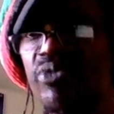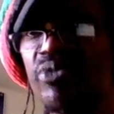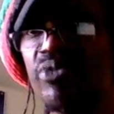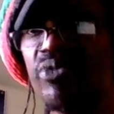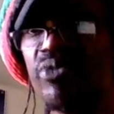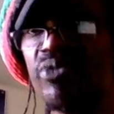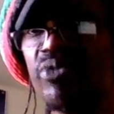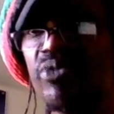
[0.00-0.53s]

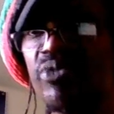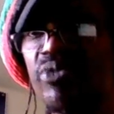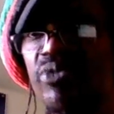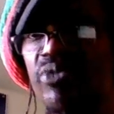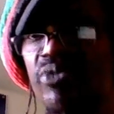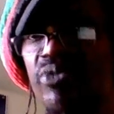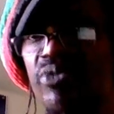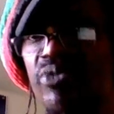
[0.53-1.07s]
Matsuda,
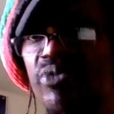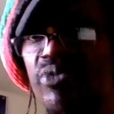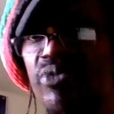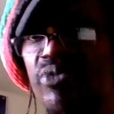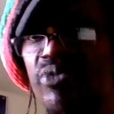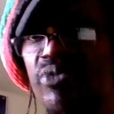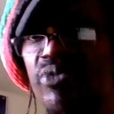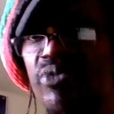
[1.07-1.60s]
and all
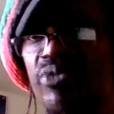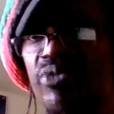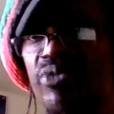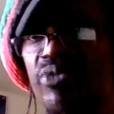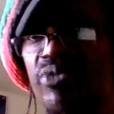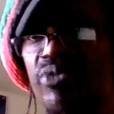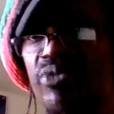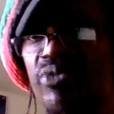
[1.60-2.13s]
of my people in
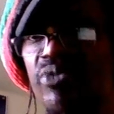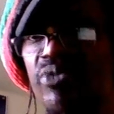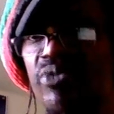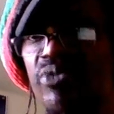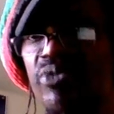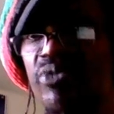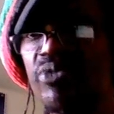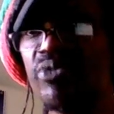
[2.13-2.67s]
Japan,
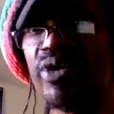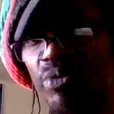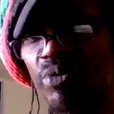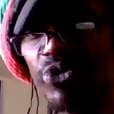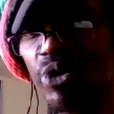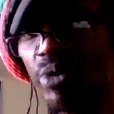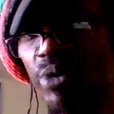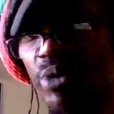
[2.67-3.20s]
good morning. Domo
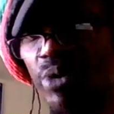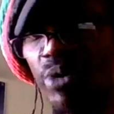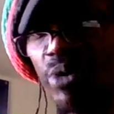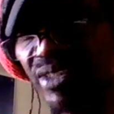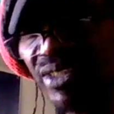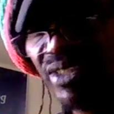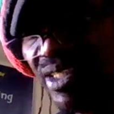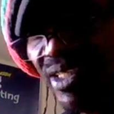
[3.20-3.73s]
Domo.
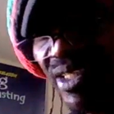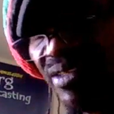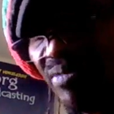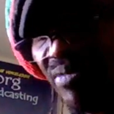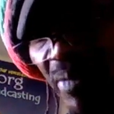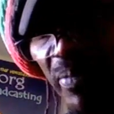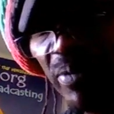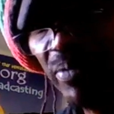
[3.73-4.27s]

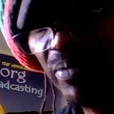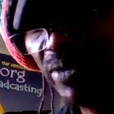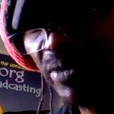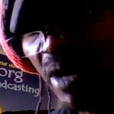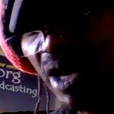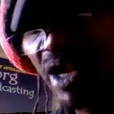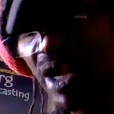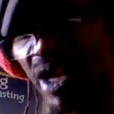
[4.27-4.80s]
My people in
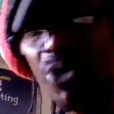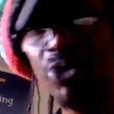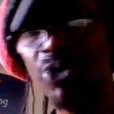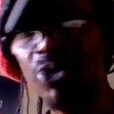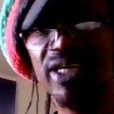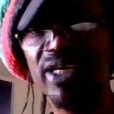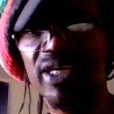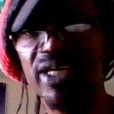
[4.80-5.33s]

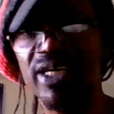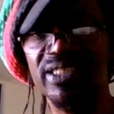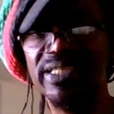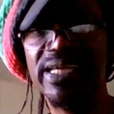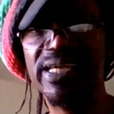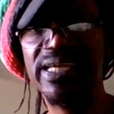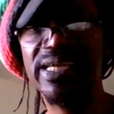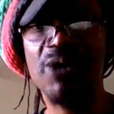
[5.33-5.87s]
Mongolia, Ni
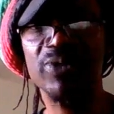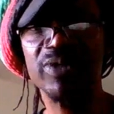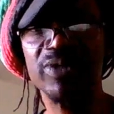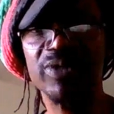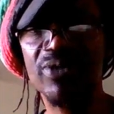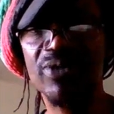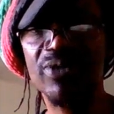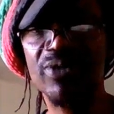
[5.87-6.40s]
hao, what's
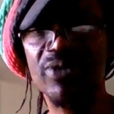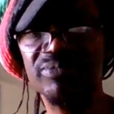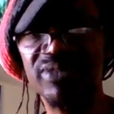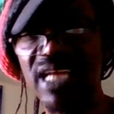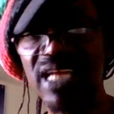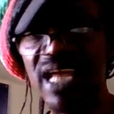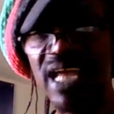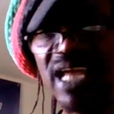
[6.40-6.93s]
going up?
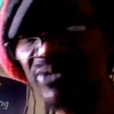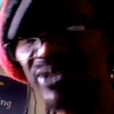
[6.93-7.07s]
China,